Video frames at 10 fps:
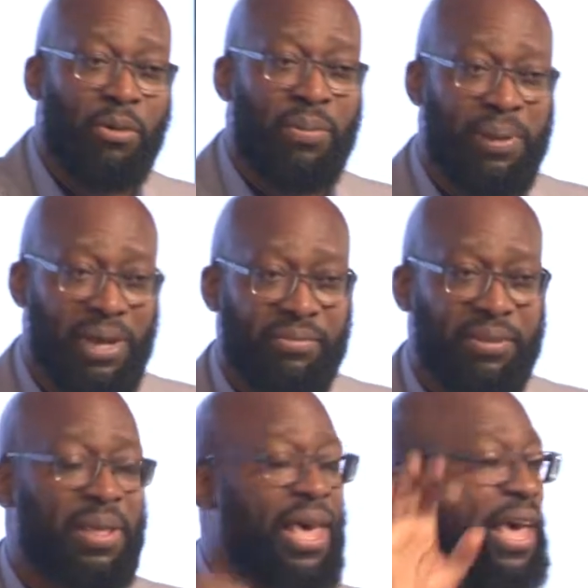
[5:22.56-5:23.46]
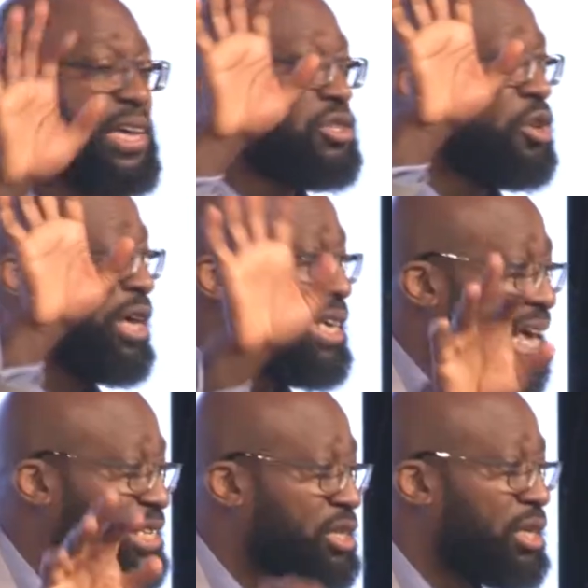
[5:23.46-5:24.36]
believed in, is not
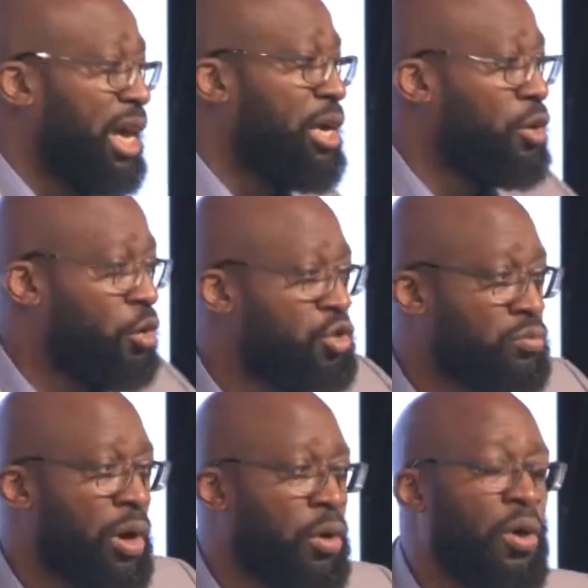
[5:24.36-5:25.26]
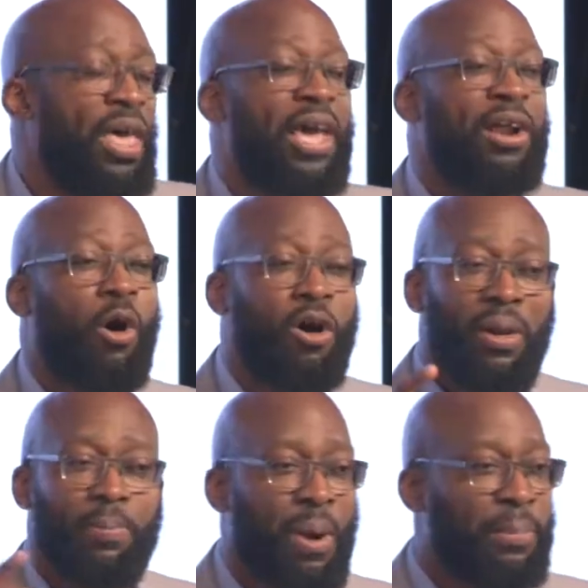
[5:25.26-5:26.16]
yesterday, no tomorrow. All the
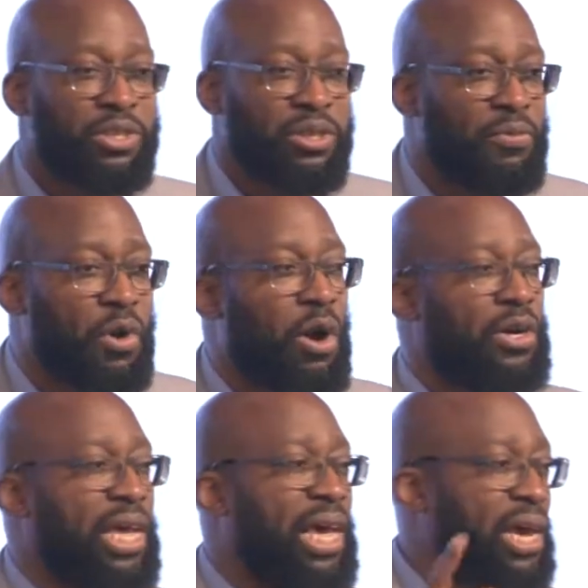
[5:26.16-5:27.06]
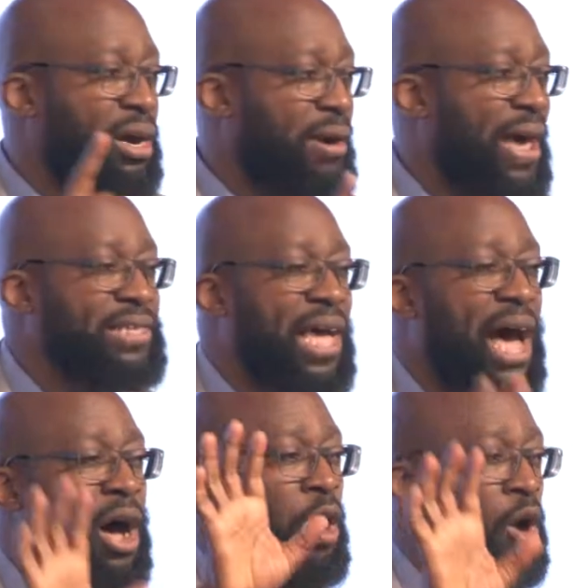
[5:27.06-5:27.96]
promises of God in Christ
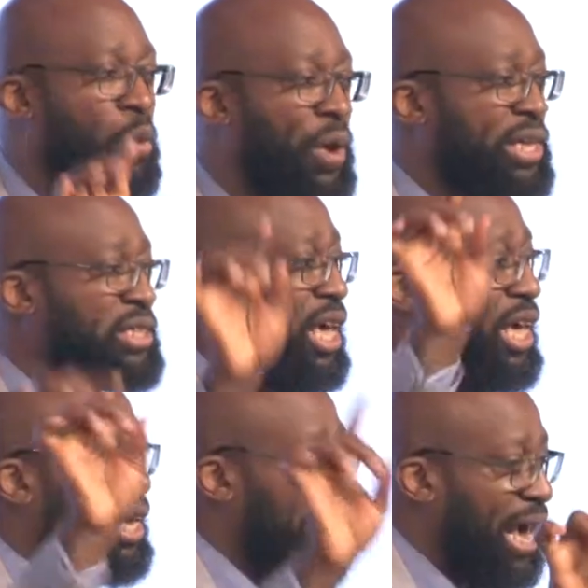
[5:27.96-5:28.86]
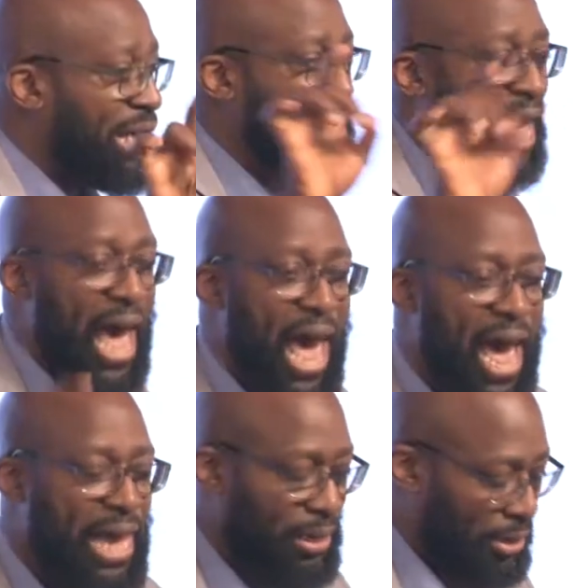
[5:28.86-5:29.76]
are always yes
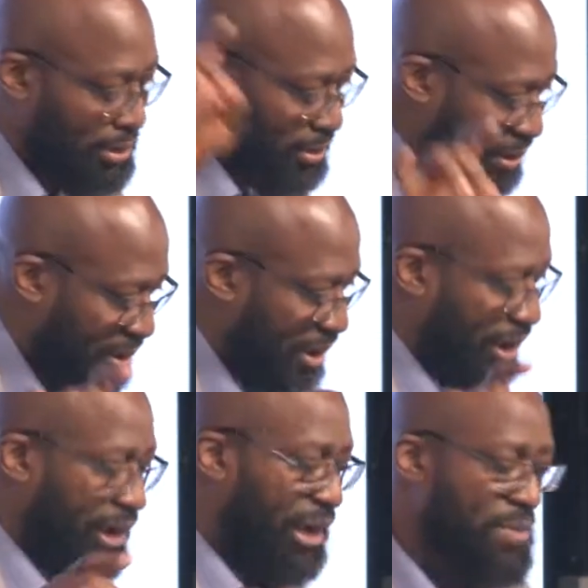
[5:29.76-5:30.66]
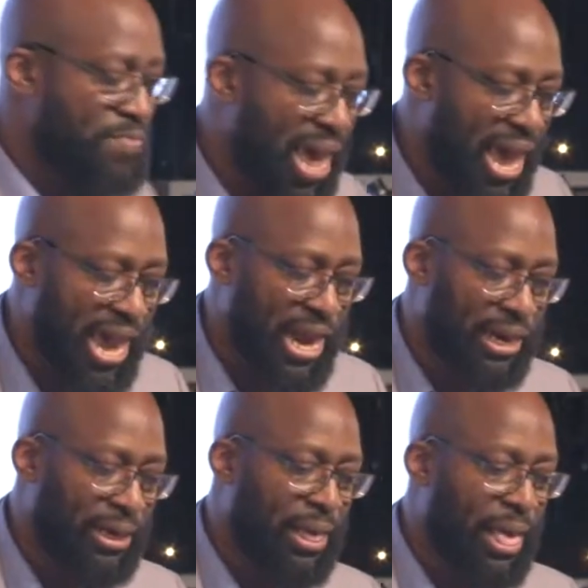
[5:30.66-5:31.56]
and amen.
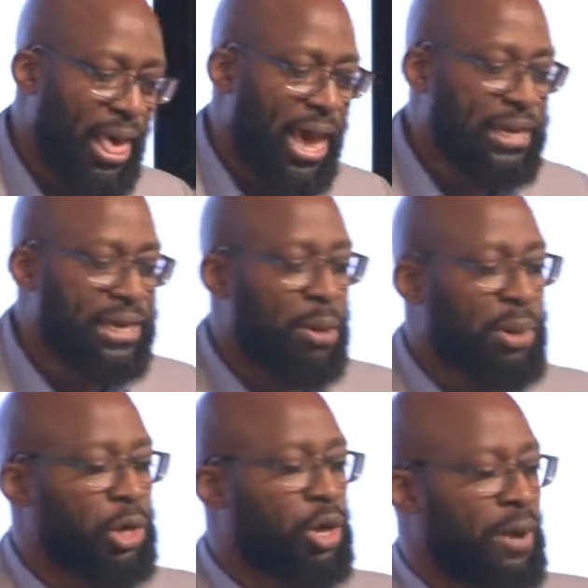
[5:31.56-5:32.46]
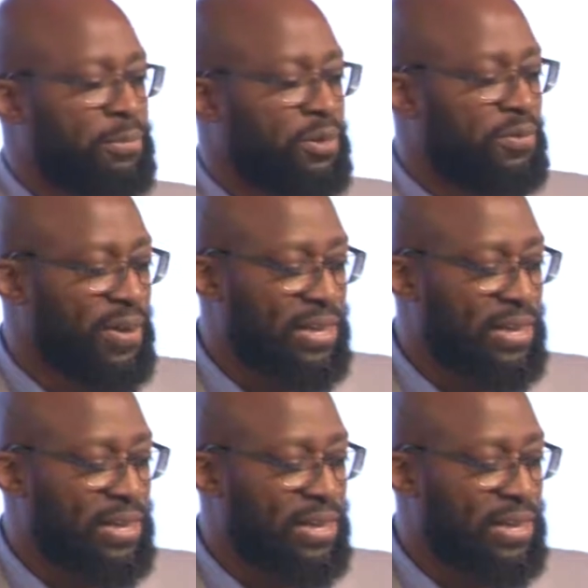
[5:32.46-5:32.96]
And then when you come to 1